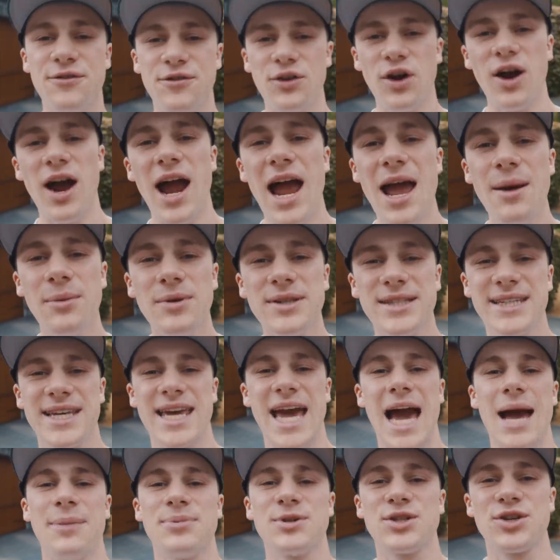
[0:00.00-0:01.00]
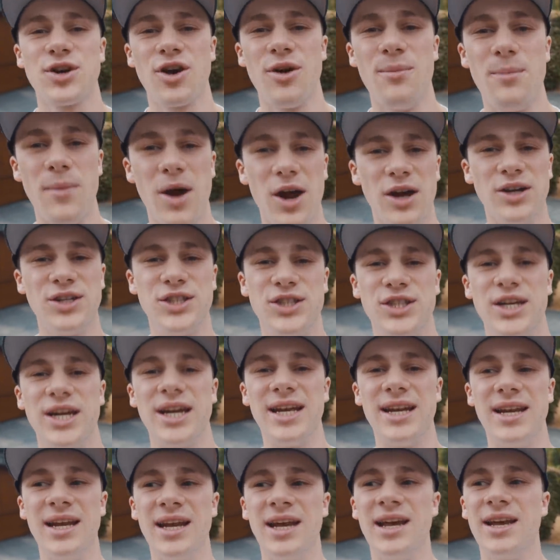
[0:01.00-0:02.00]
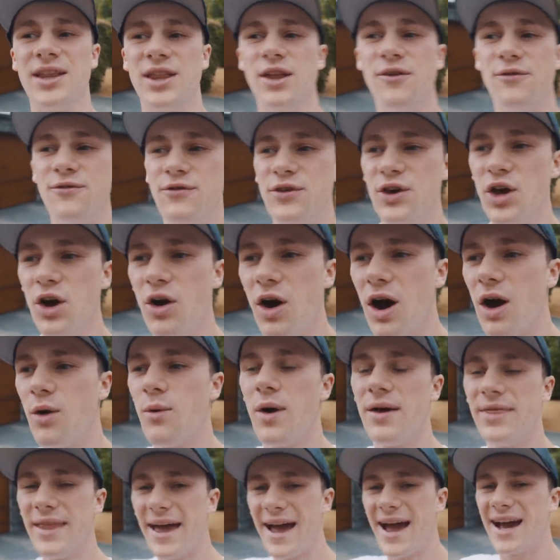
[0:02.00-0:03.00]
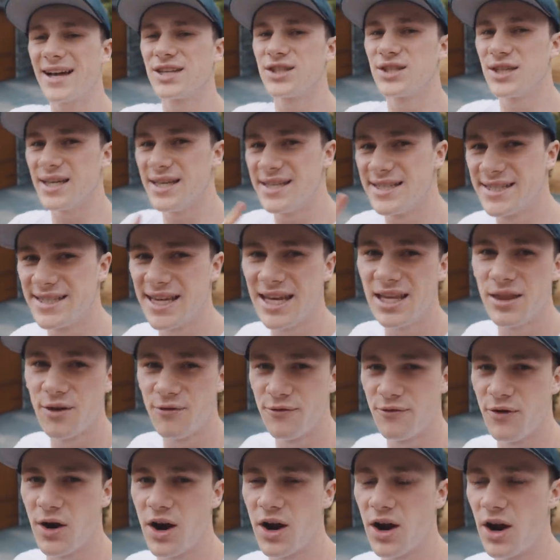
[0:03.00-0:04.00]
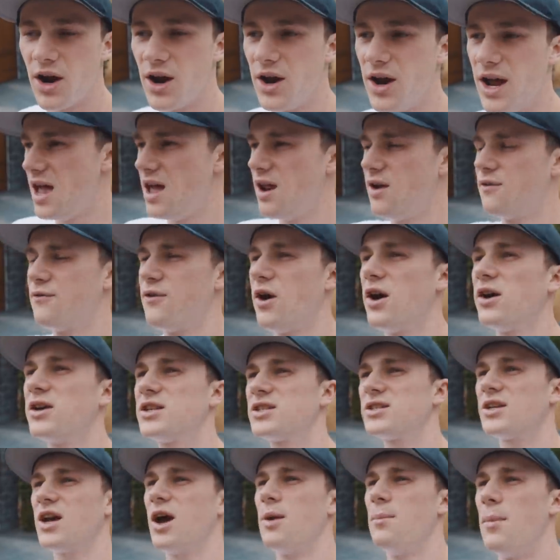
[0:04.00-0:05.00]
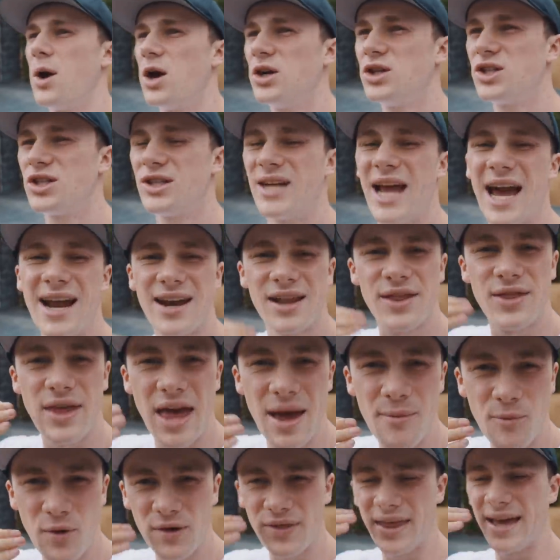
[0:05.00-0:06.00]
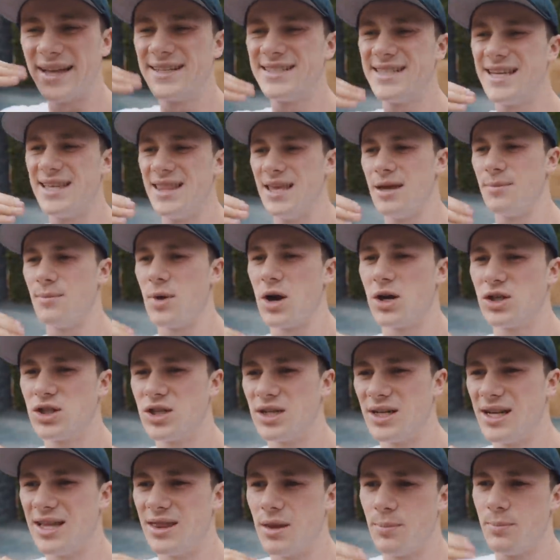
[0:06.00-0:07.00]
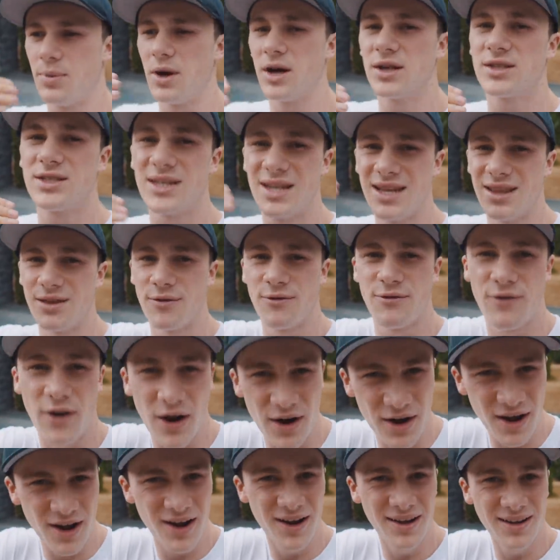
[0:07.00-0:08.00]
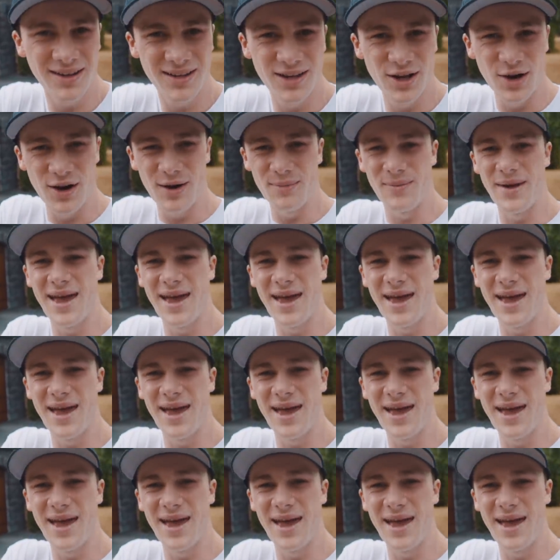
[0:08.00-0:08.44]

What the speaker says: If you're able to capture emotion, the viewer, when they actually see the photo, it evokes emotion out of them when they see the emotion in the person in the photo. You know what I